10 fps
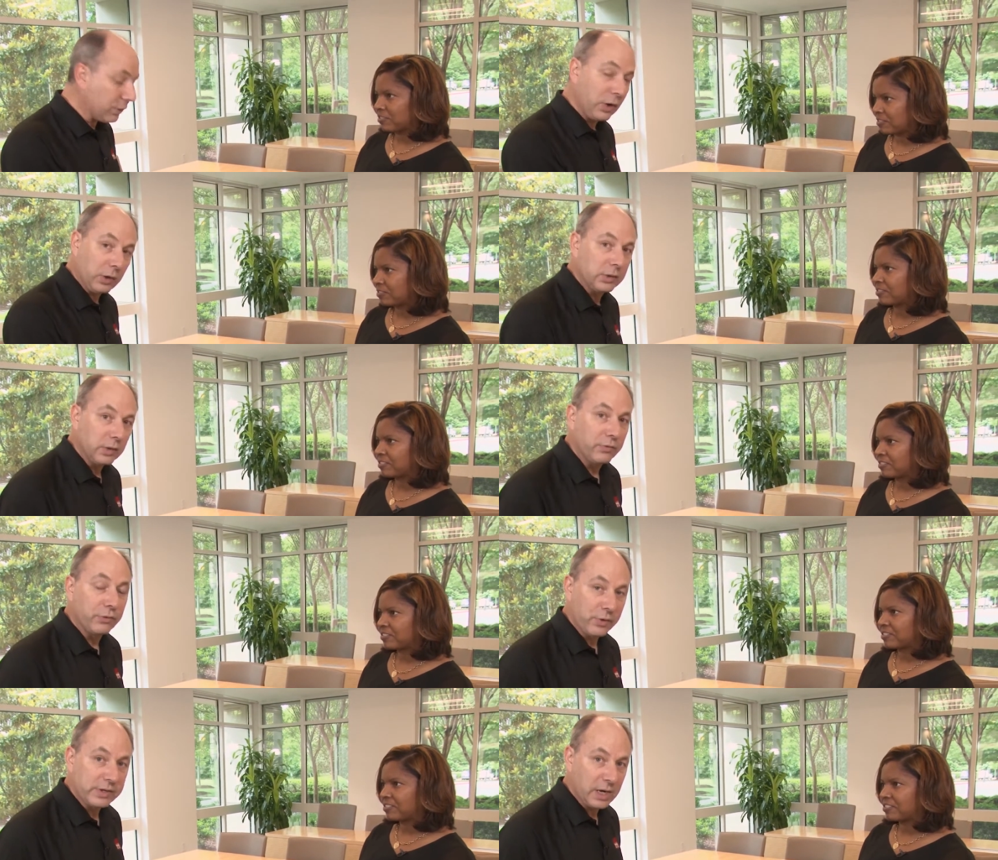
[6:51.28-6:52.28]
Speaker 1: a total of
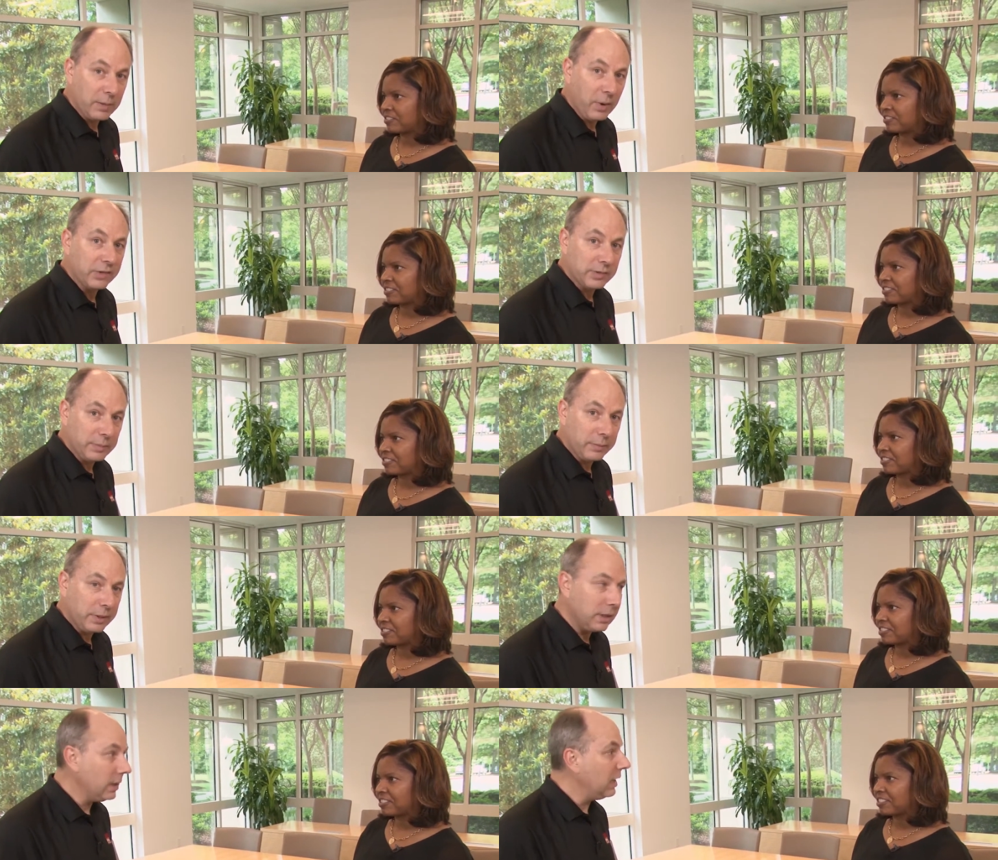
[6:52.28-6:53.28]
three terabytes of
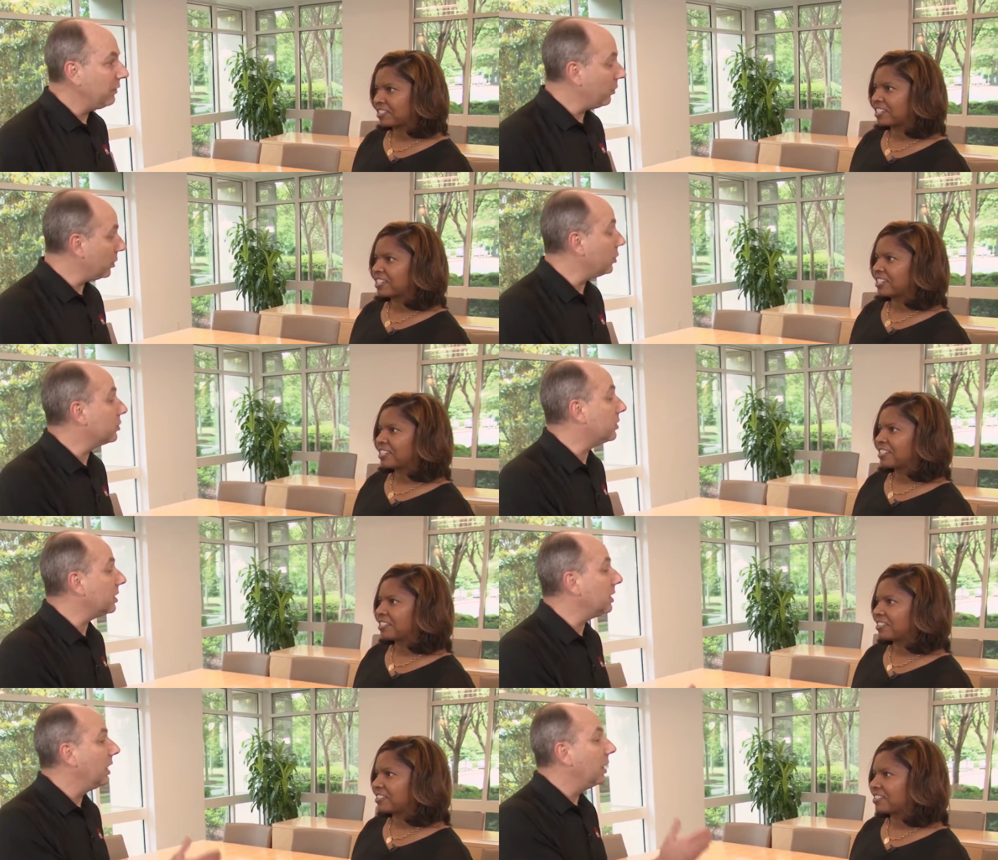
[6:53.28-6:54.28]
memory. If you want to use
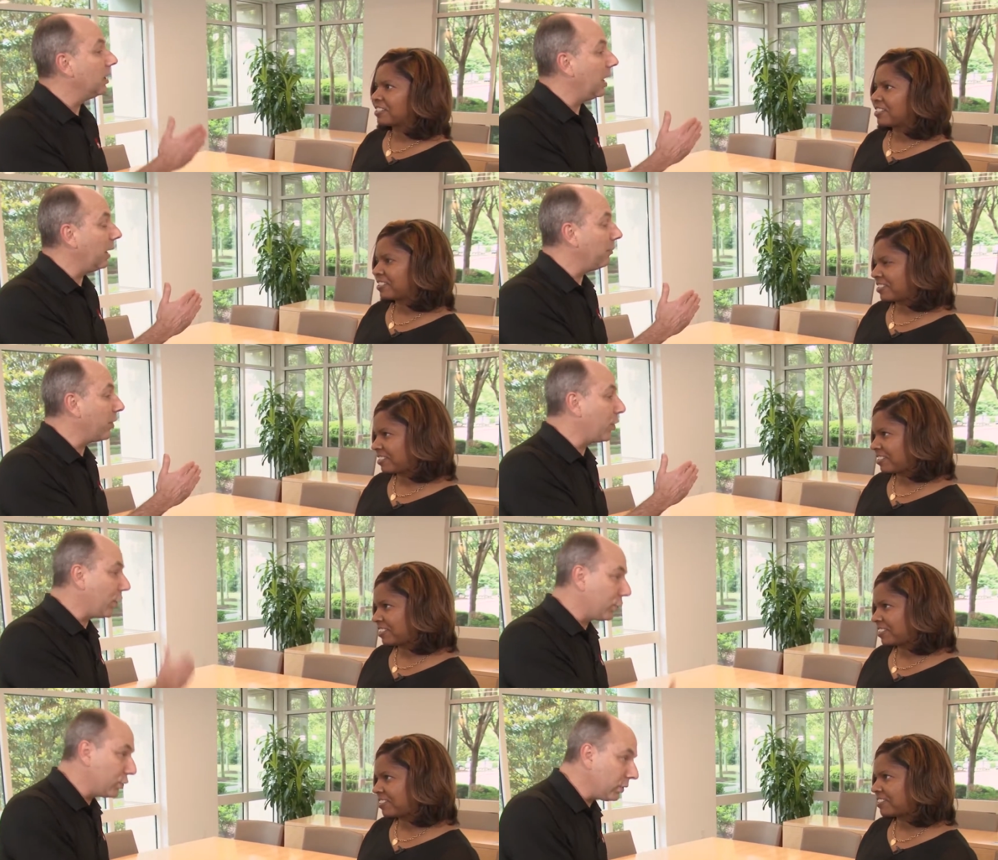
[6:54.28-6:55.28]
the um, the
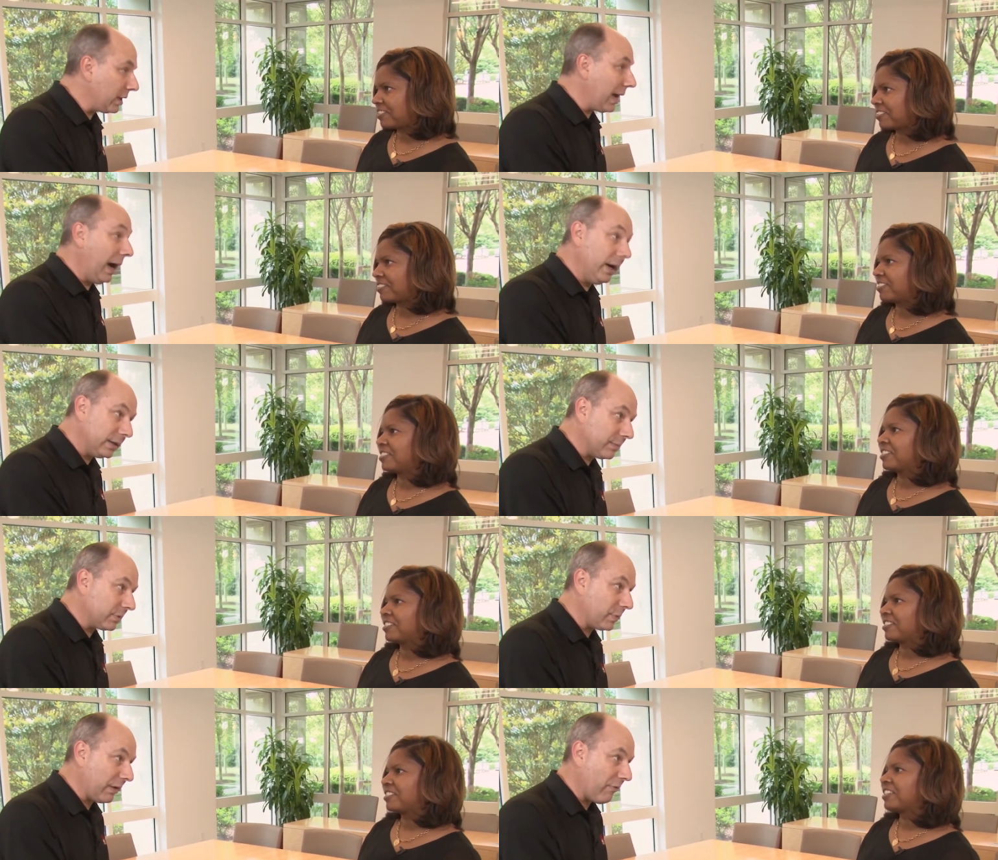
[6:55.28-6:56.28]
32 gig RDIMMs
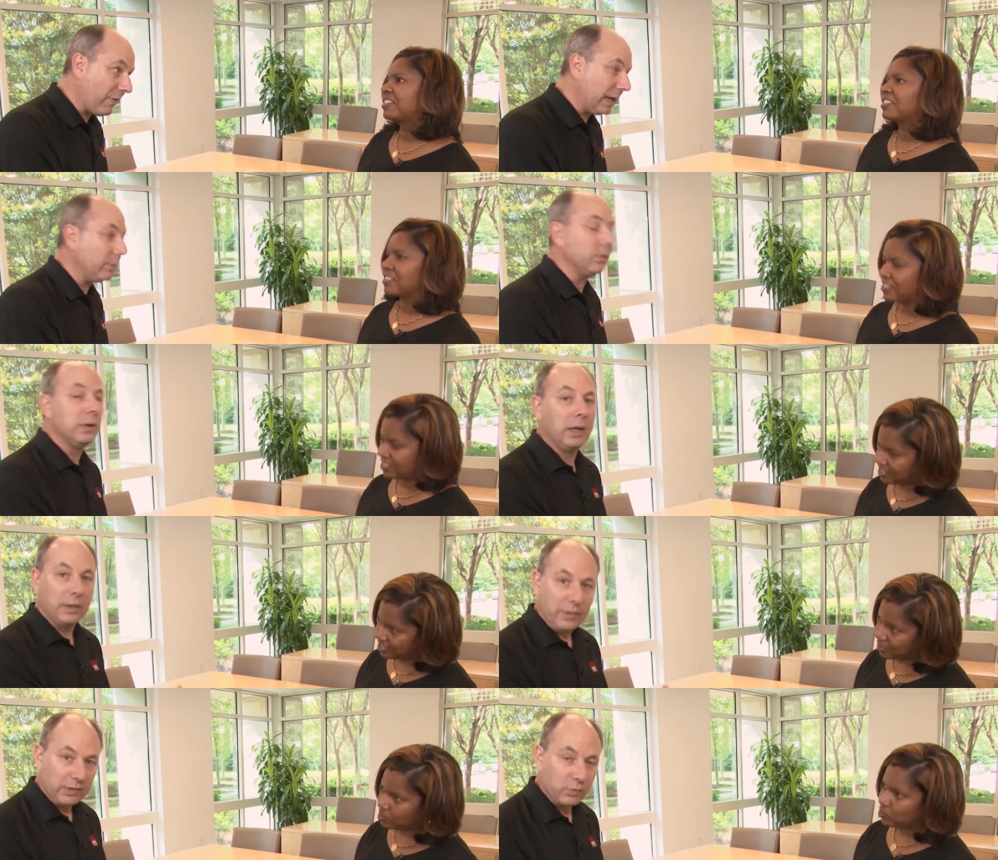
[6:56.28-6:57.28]
that we have available,
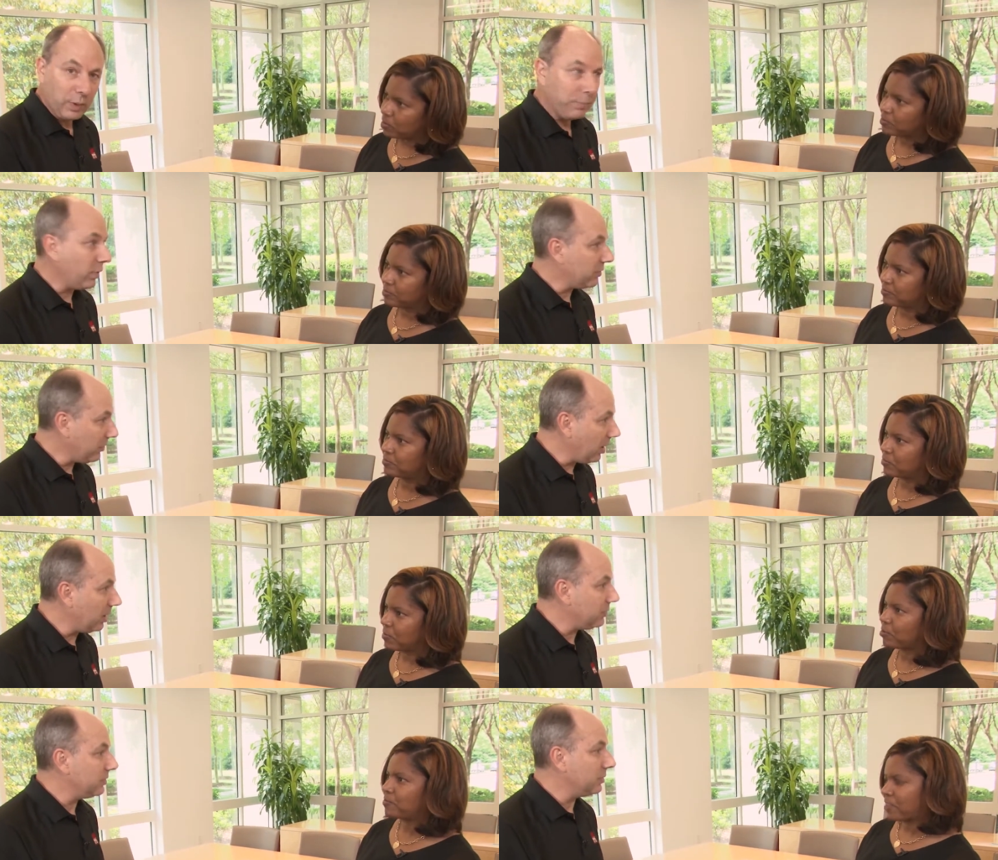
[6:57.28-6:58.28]
that's 1.5.
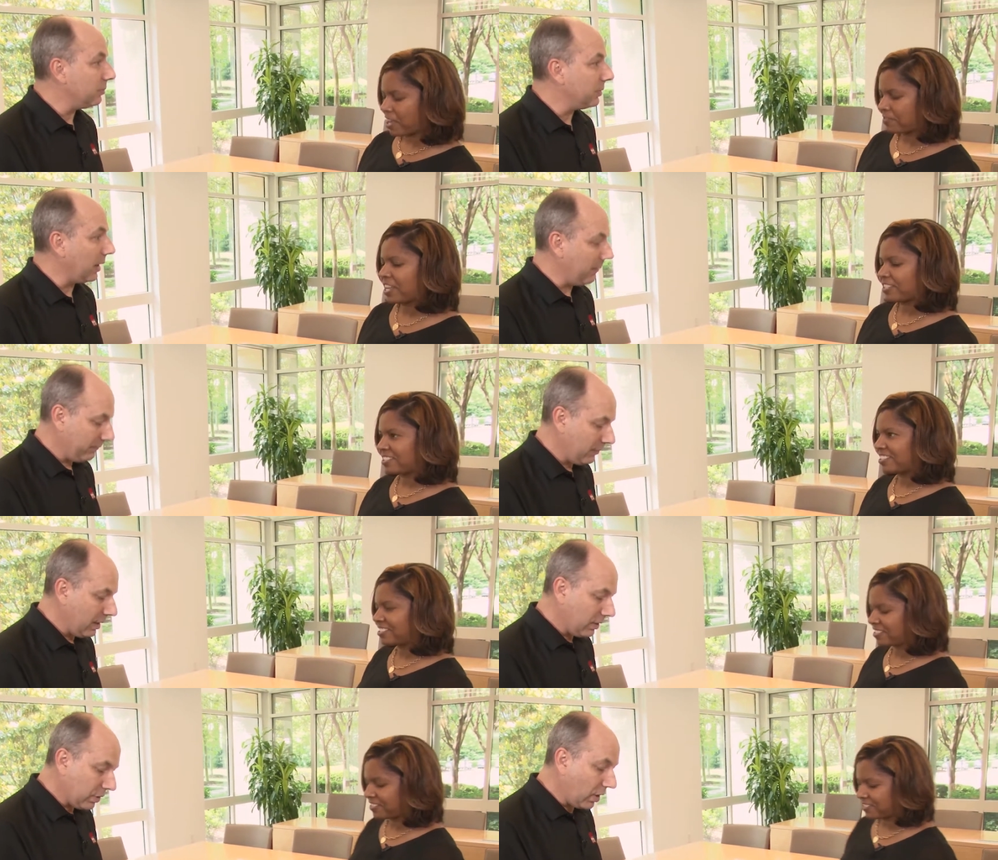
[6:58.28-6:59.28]
1.5, yeah. yes.
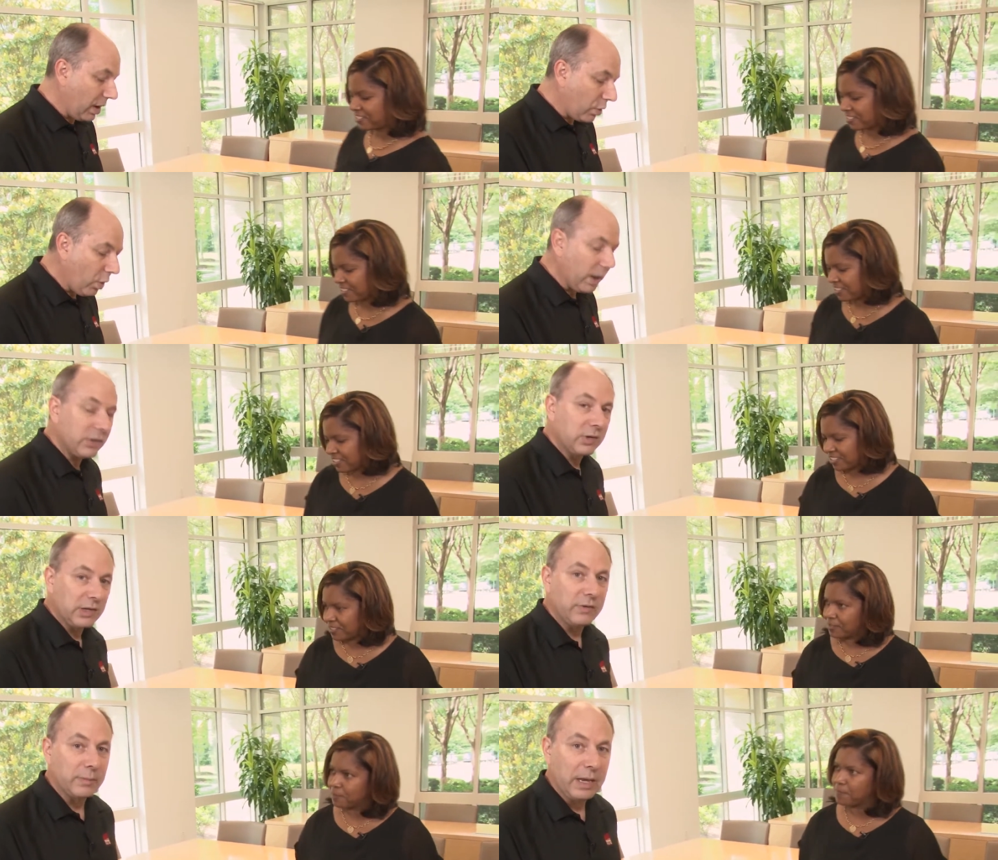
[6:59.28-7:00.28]
So quite a
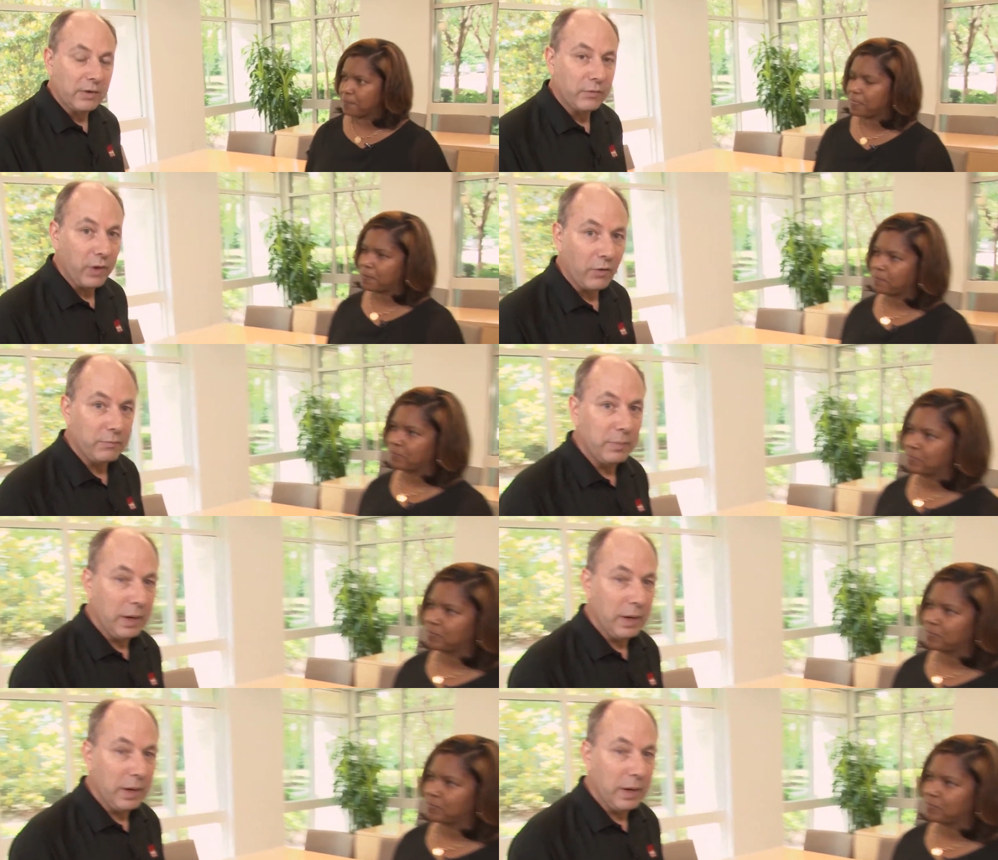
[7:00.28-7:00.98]
significant amount of, of